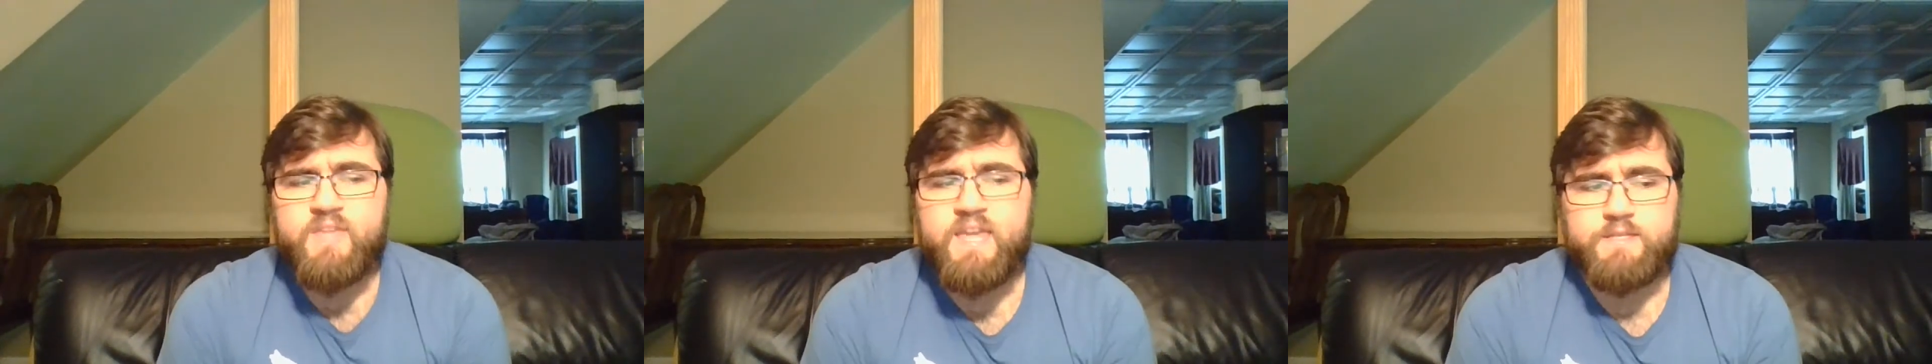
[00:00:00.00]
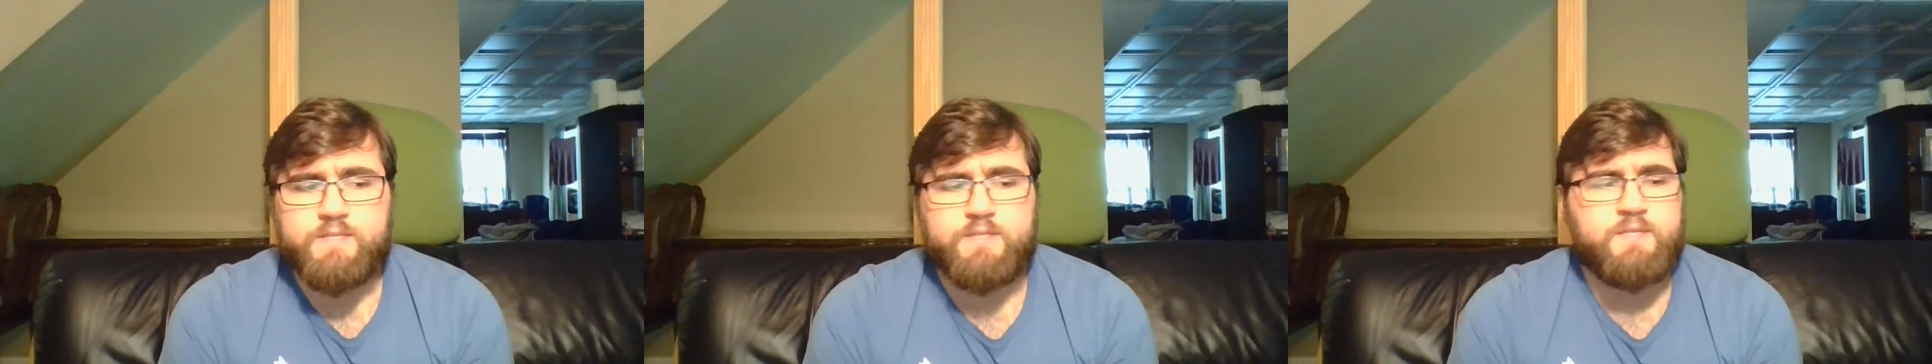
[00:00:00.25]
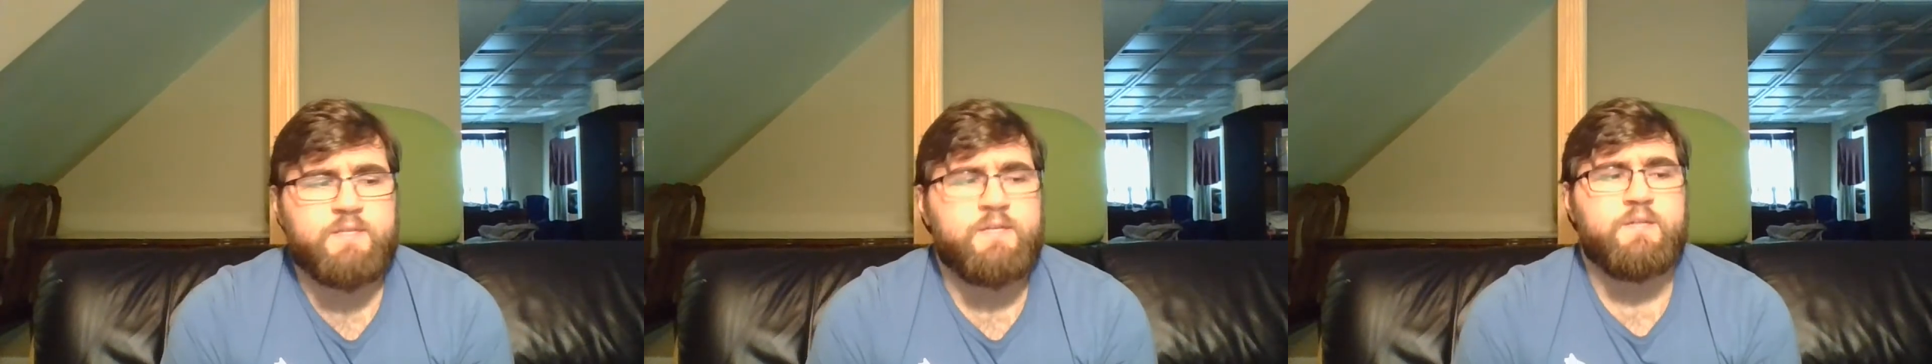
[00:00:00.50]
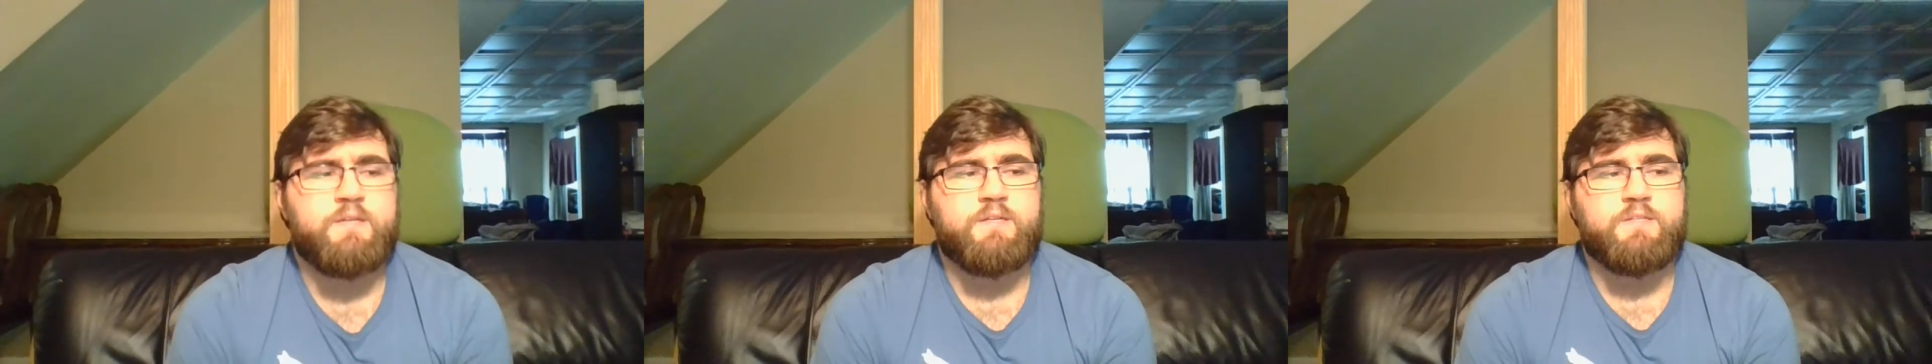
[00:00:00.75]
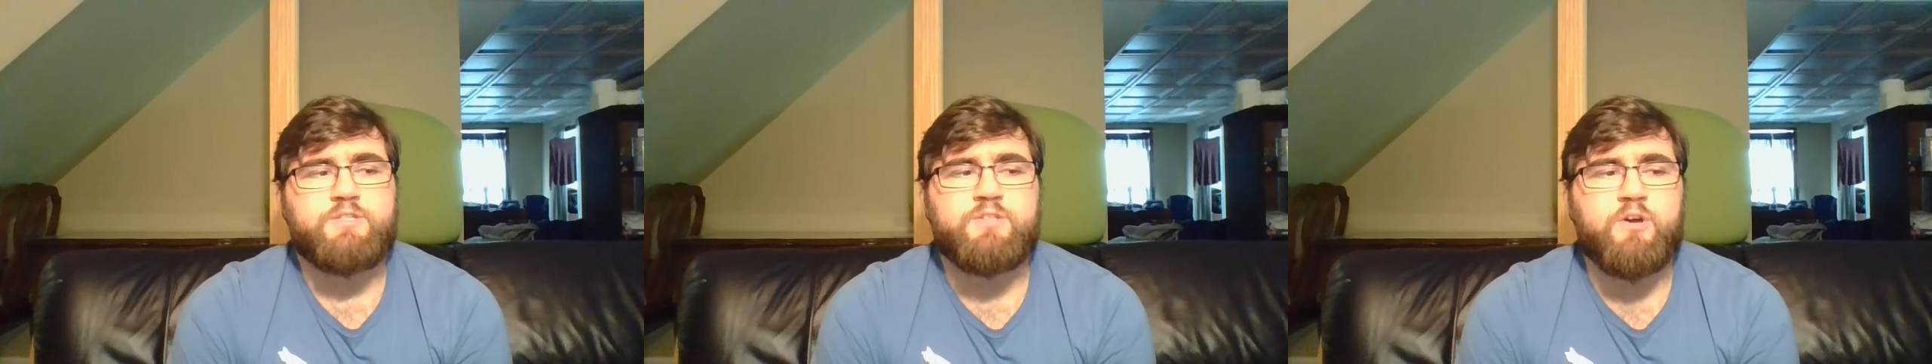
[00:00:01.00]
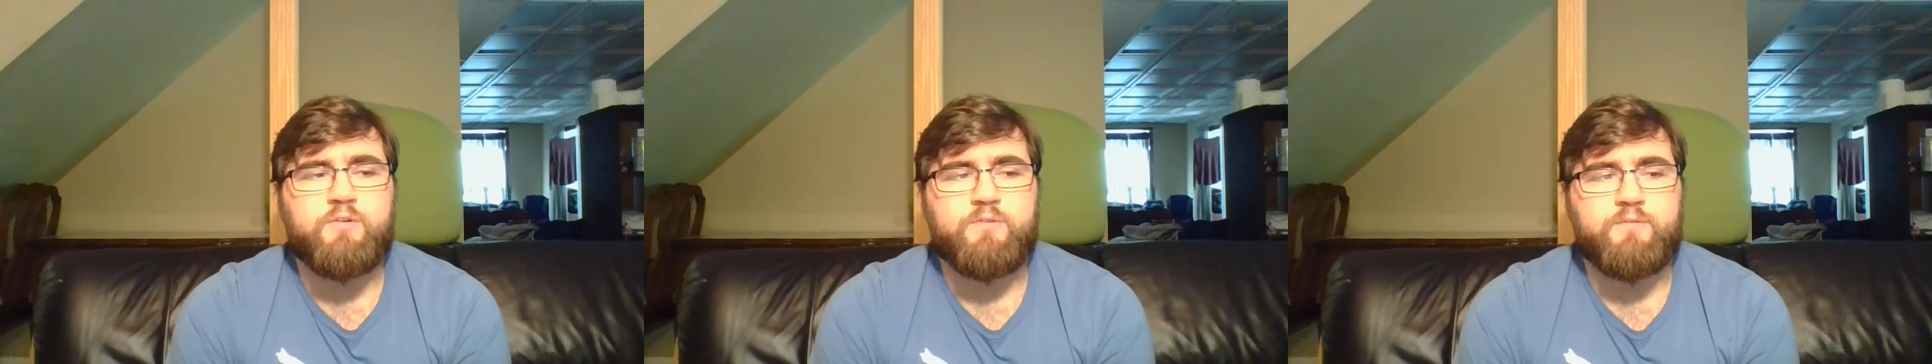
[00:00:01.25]
it's
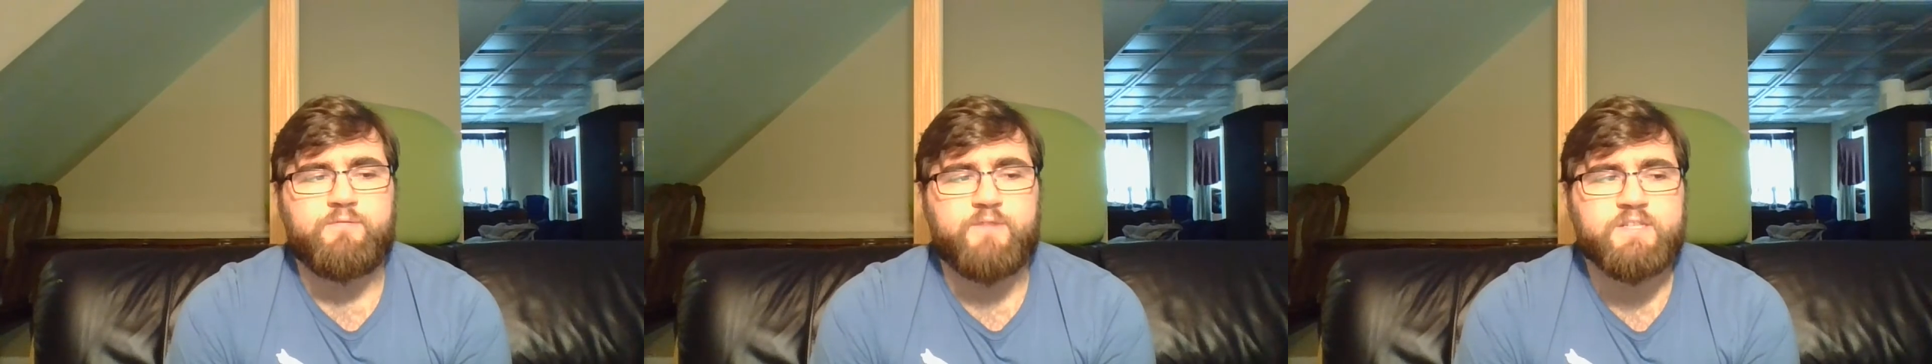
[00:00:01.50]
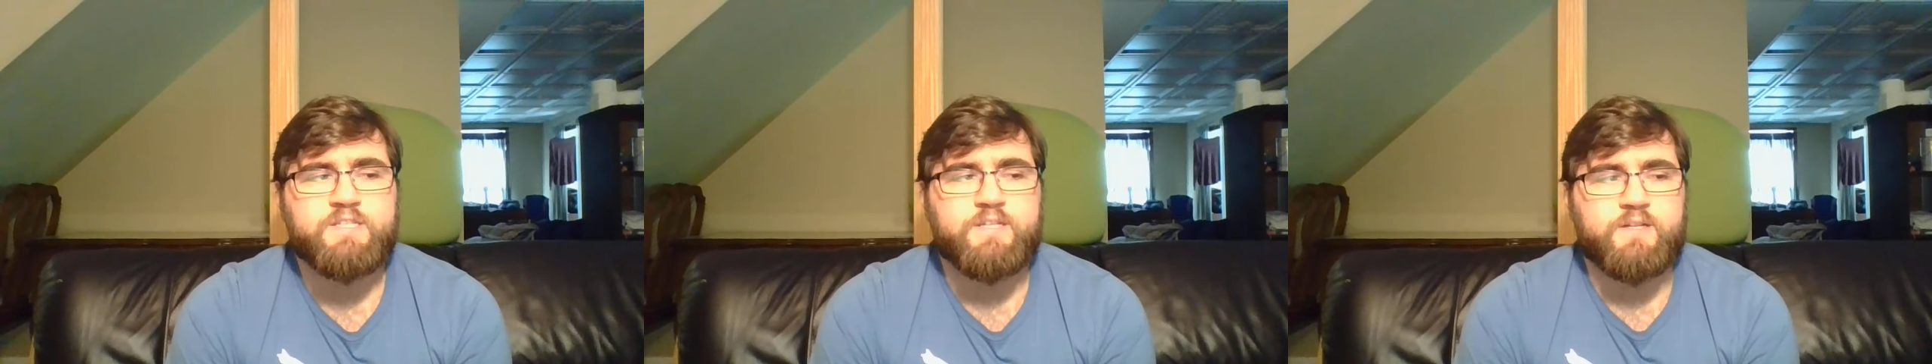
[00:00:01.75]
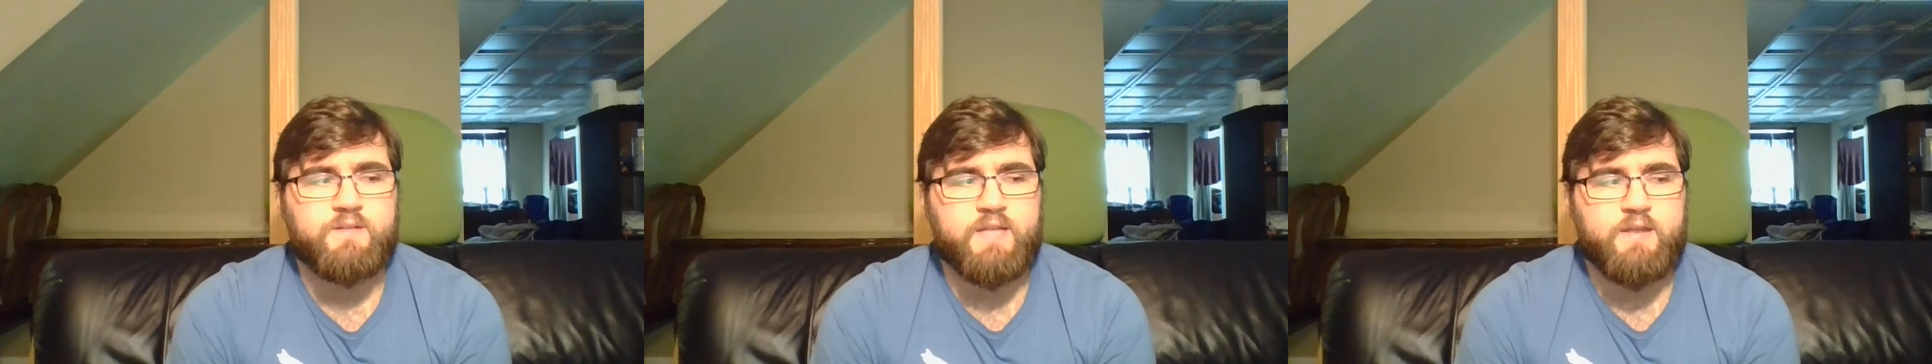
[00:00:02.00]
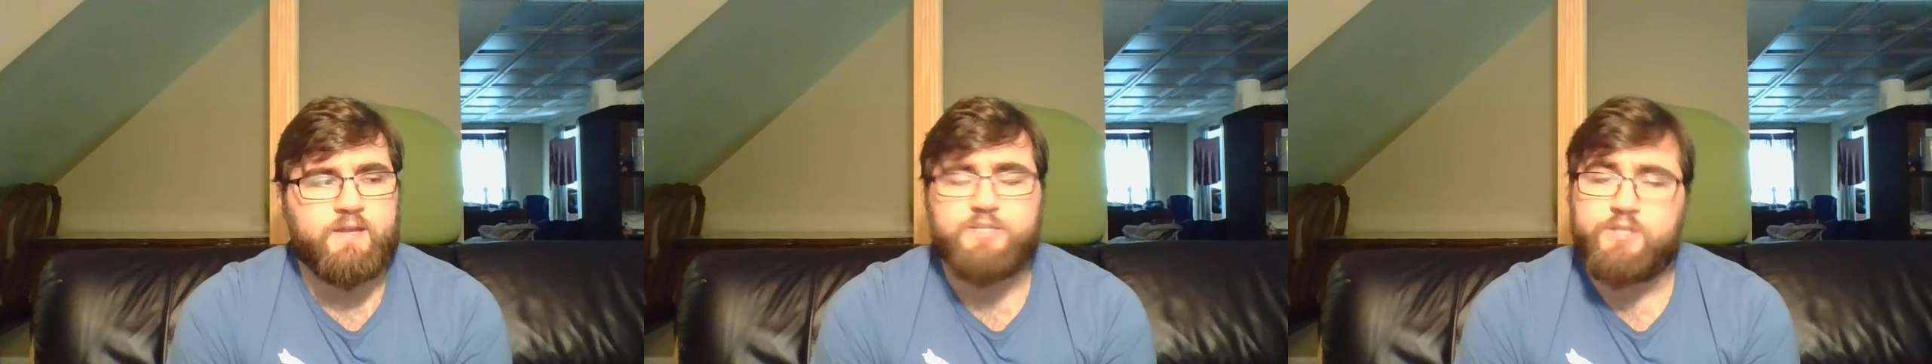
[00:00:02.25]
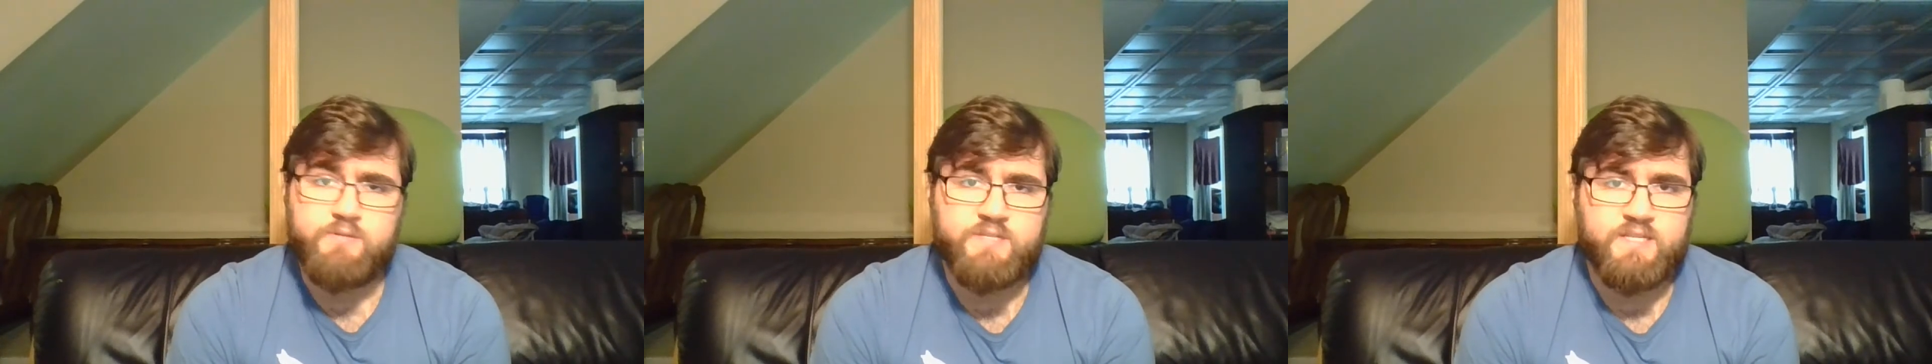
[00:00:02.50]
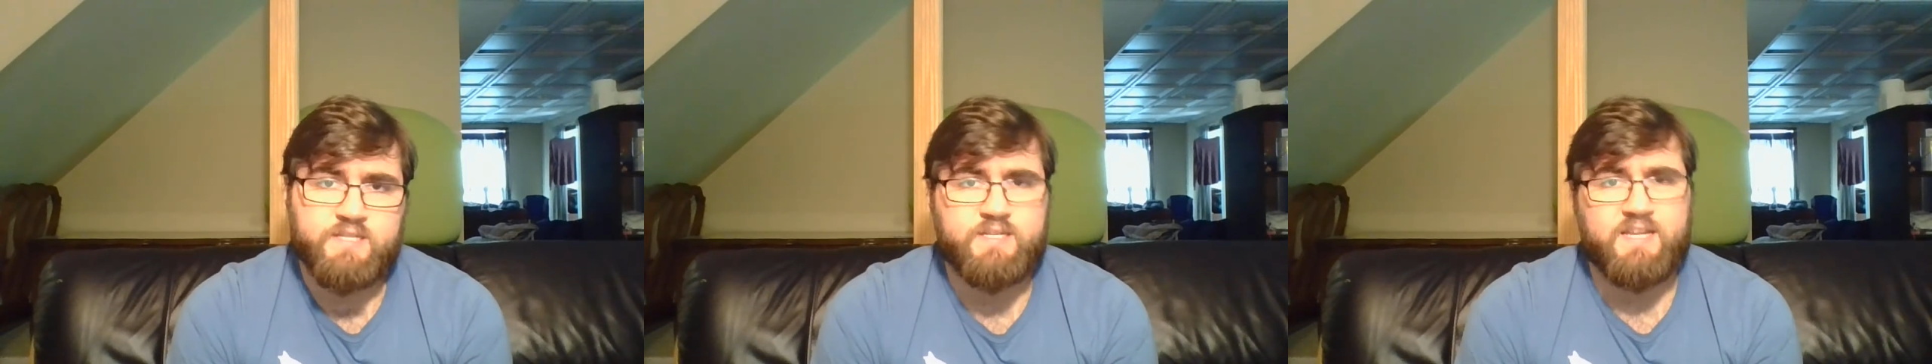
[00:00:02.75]
so versatile in its usage,